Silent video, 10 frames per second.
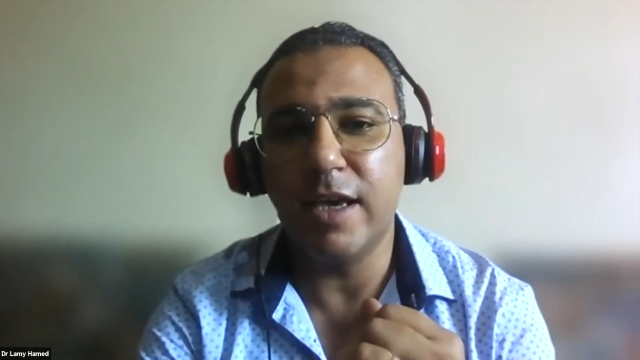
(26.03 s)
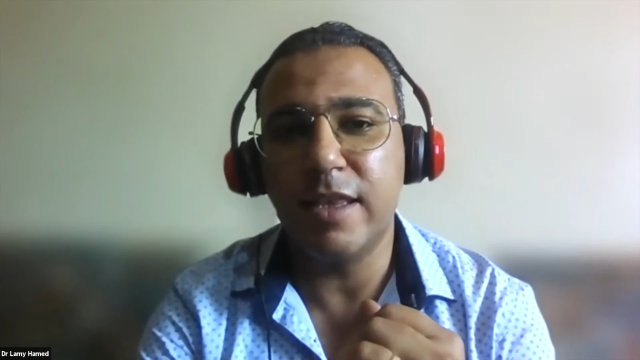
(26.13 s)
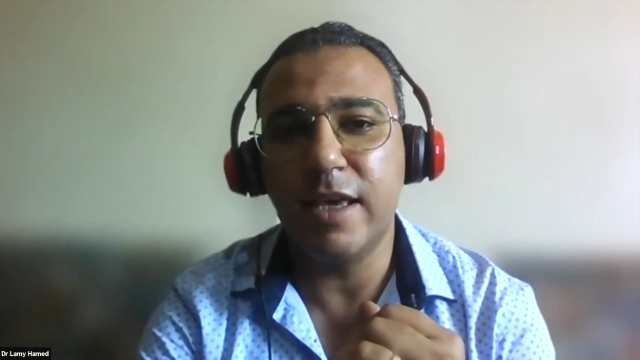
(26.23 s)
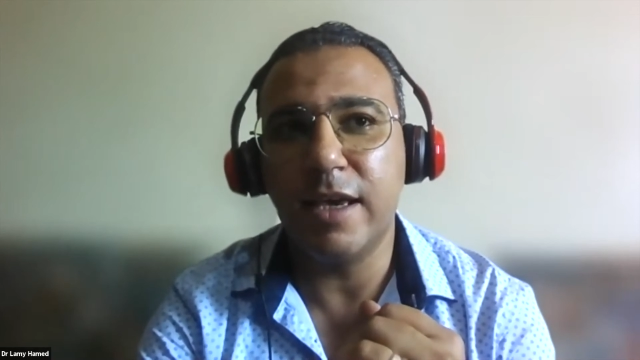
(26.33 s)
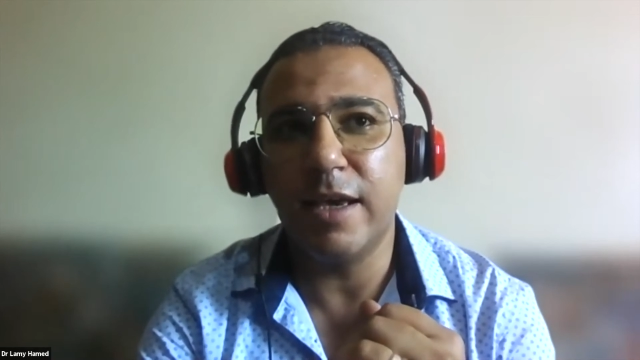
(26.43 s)

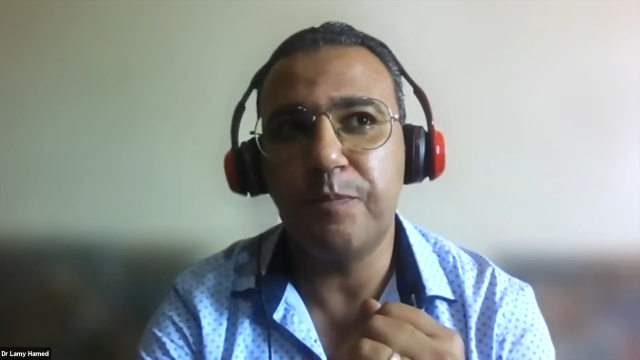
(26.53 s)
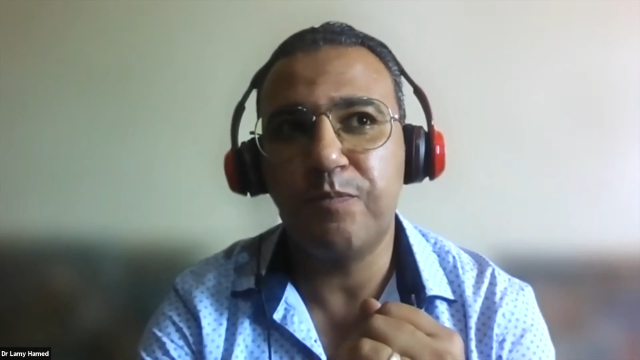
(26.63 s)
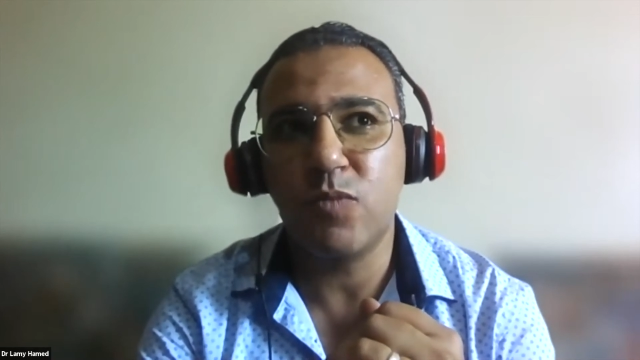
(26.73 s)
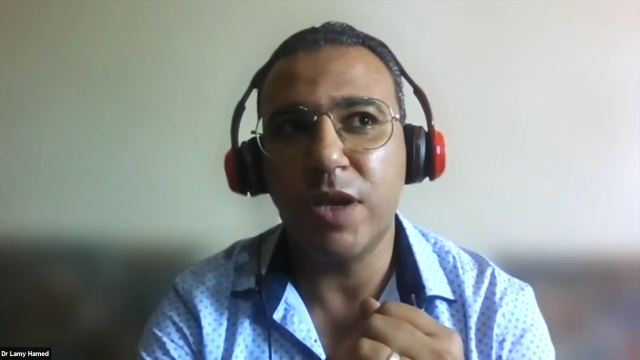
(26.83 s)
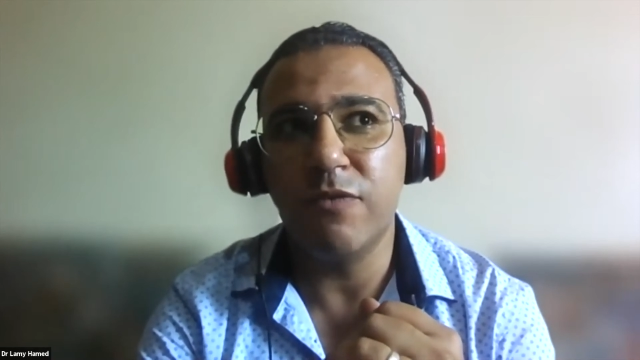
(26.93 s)
the
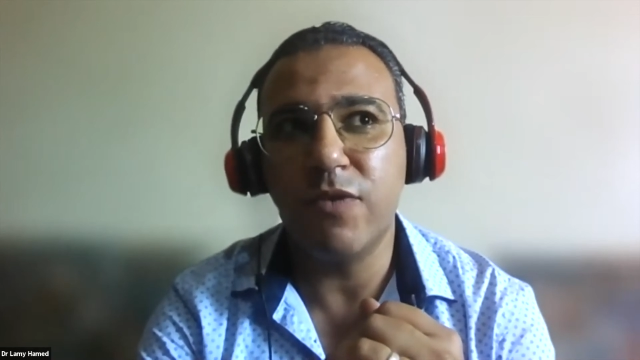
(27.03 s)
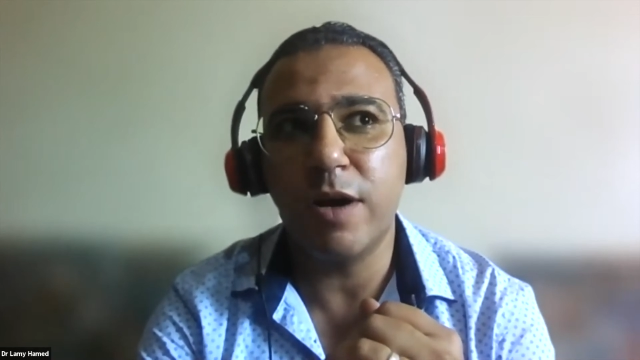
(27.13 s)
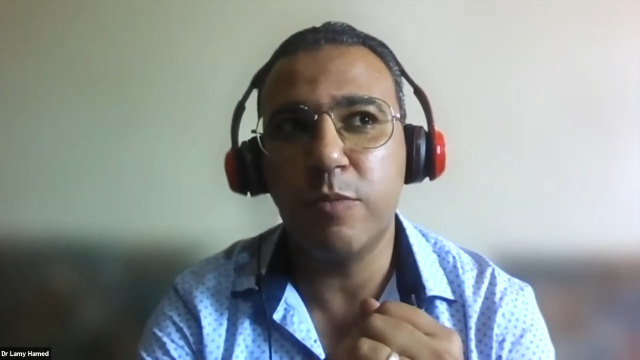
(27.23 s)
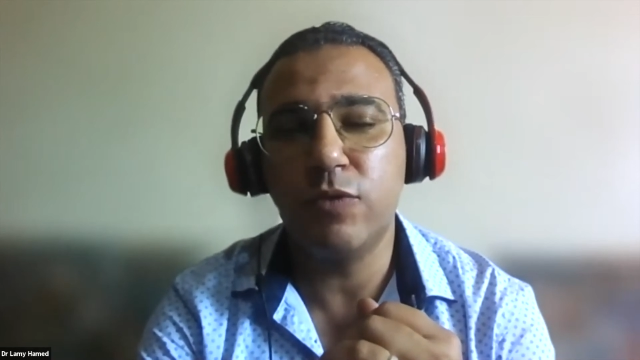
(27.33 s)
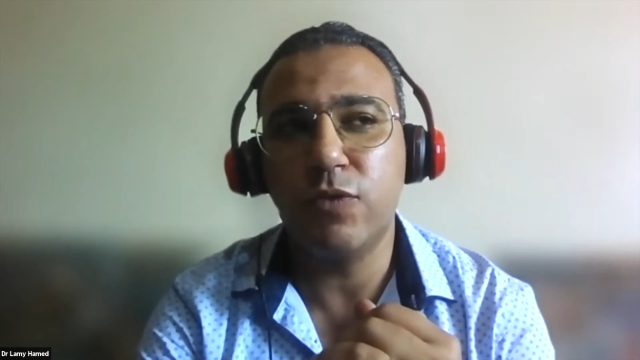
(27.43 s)

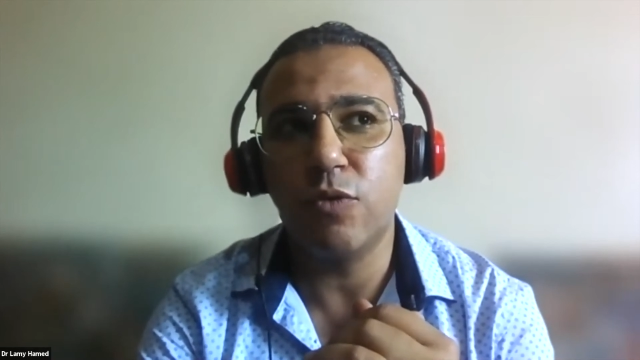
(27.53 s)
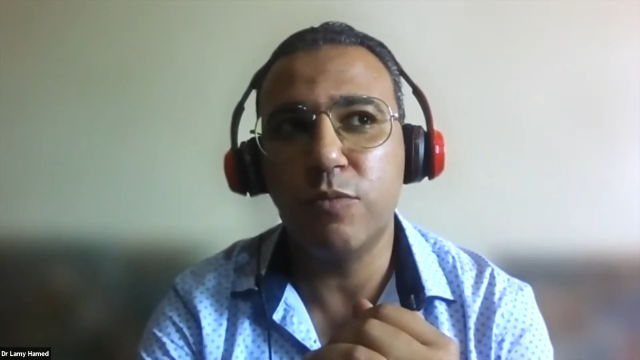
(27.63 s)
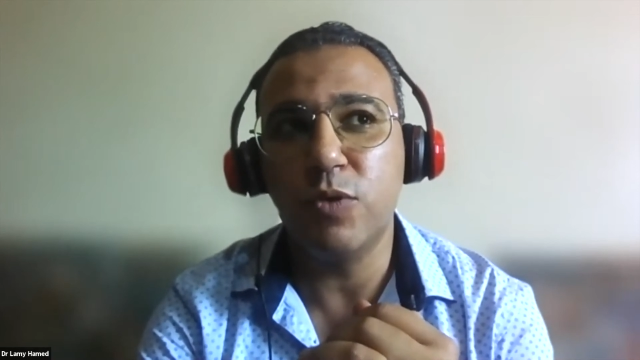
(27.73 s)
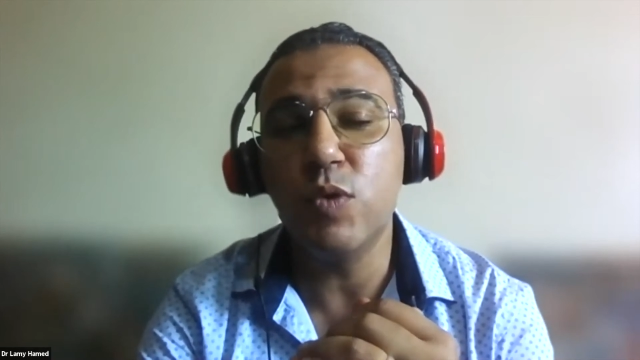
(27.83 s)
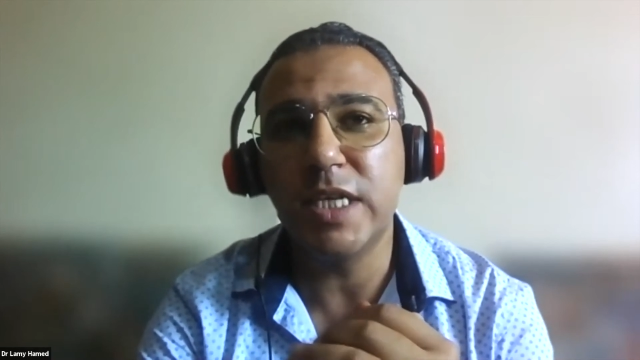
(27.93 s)
environment from
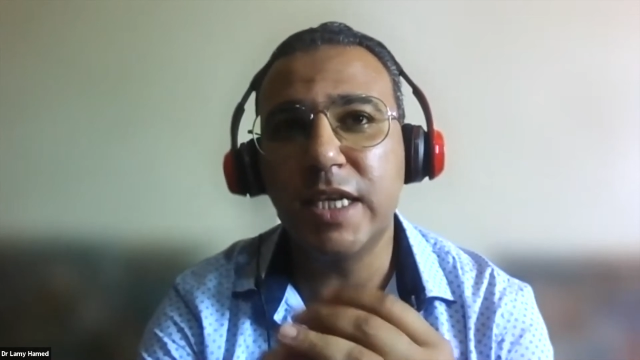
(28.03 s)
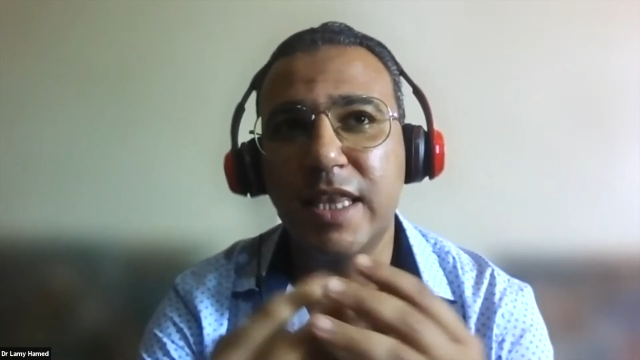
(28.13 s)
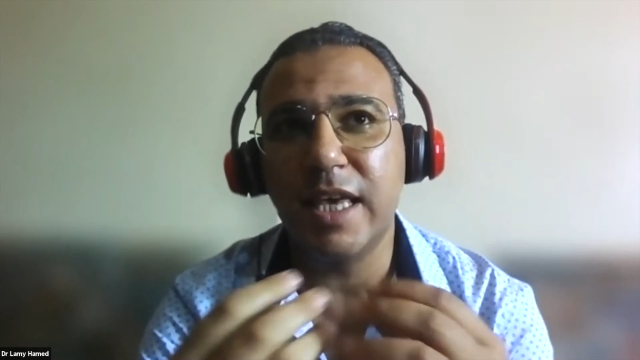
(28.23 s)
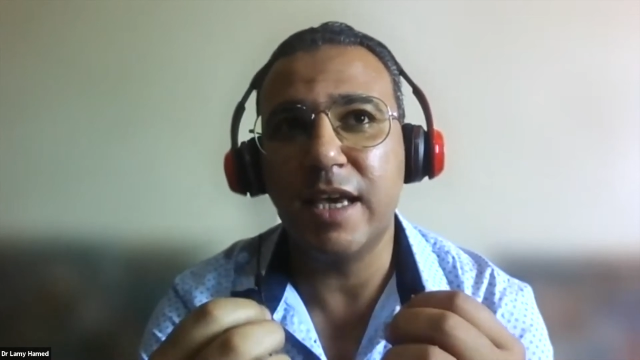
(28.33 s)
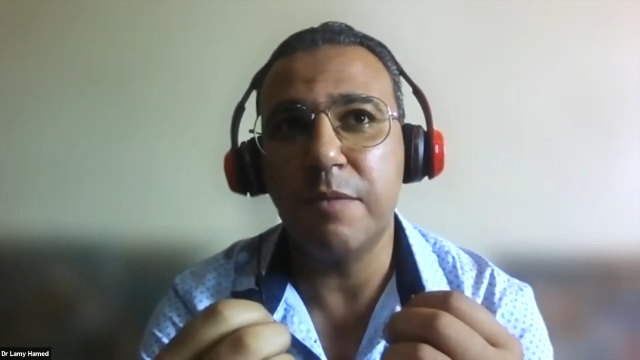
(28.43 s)
using
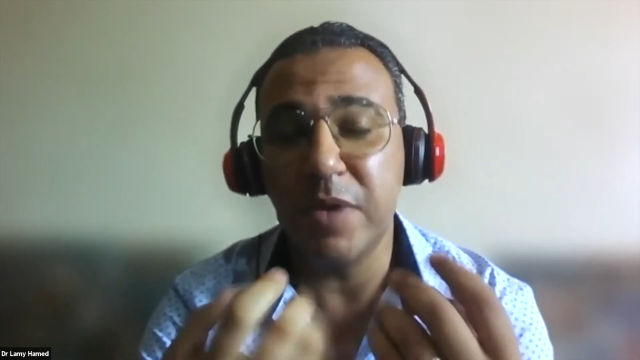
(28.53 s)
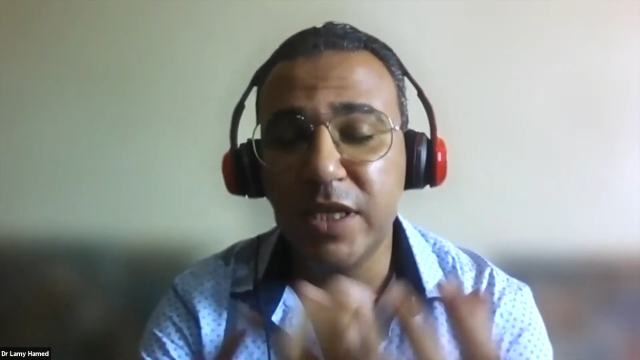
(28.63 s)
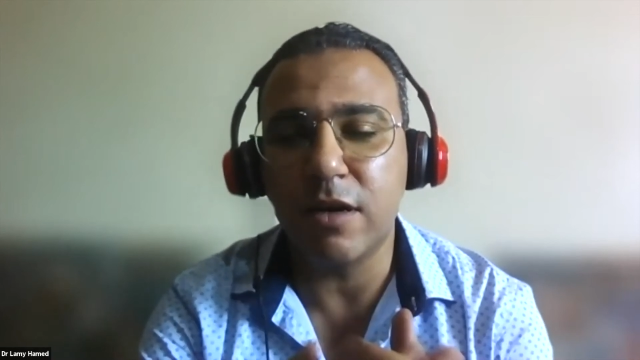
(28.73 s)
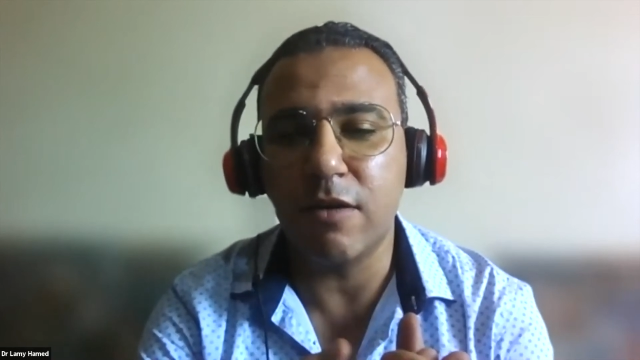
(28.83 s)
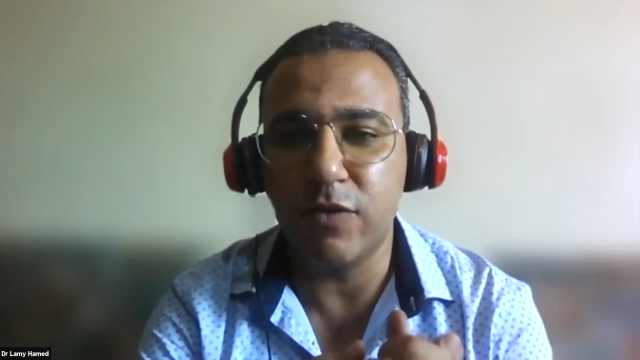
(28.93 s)
the
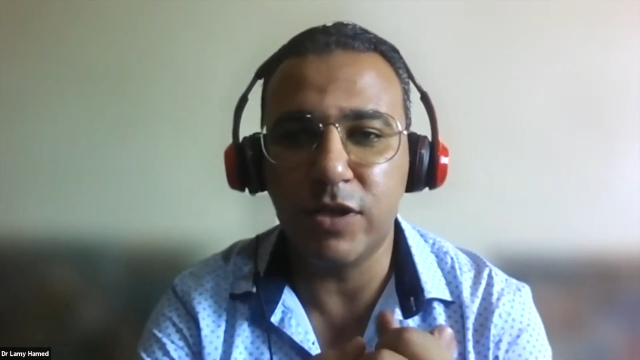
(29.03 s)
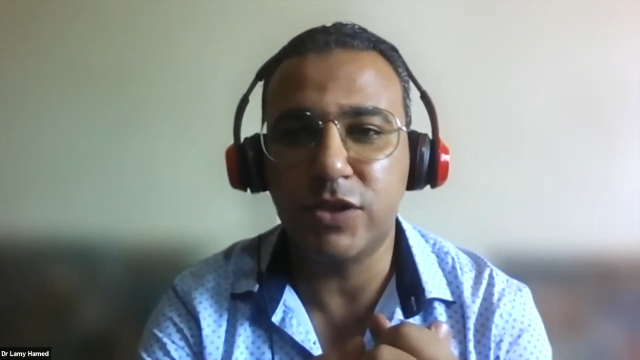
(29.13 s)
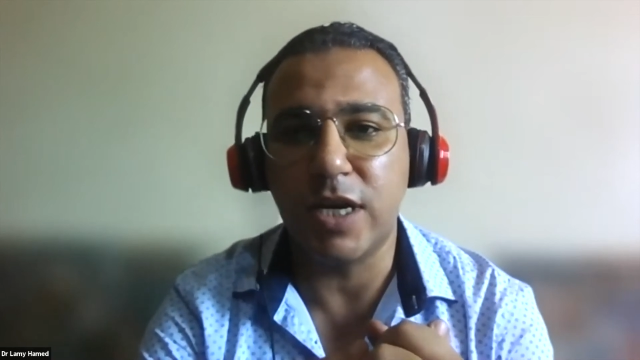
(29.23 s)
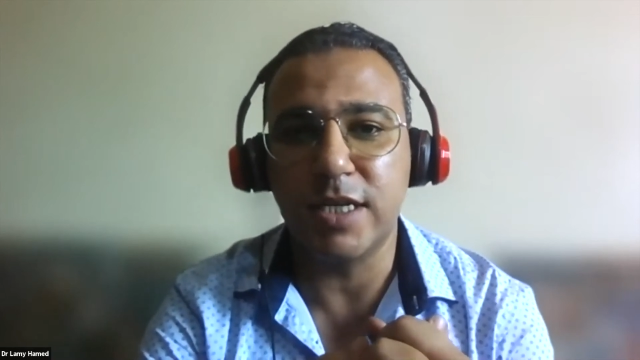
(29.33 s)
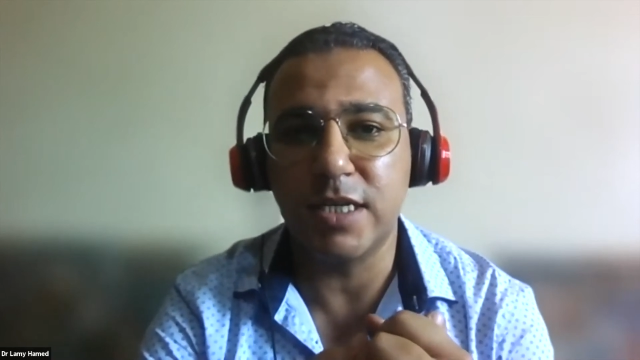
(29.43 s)
mineral
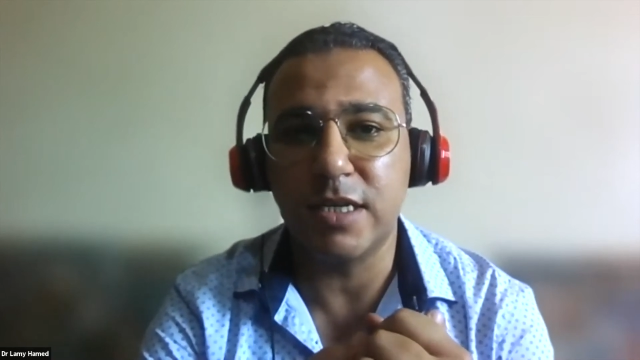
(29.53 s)
fertilizer.